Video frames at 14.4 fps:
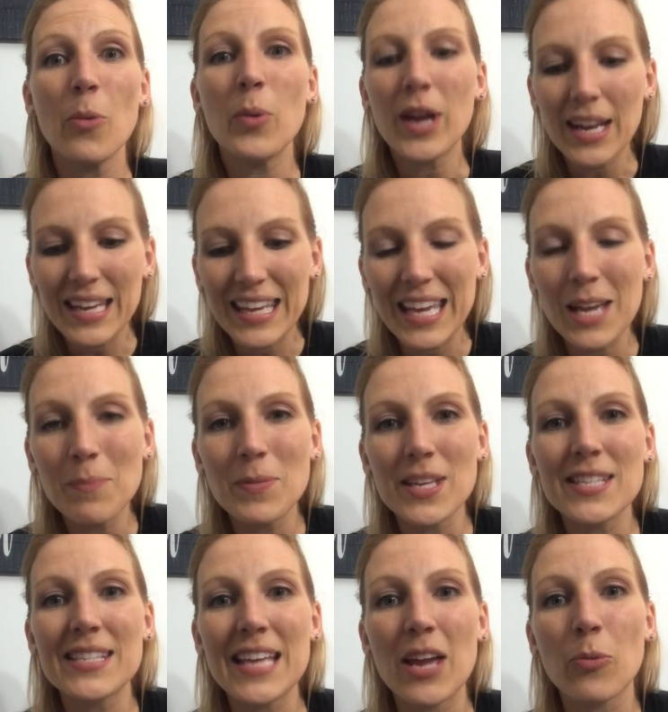We got to keep
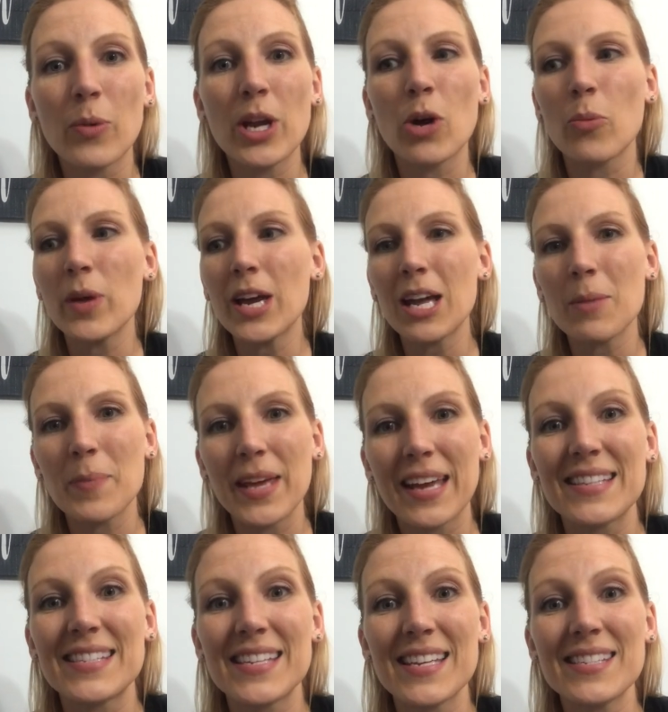this thing real. We got to be
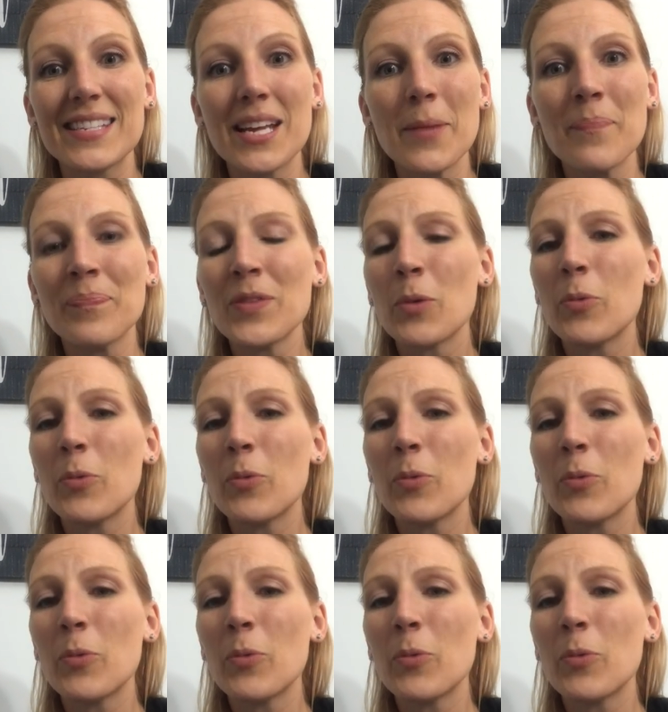consistent.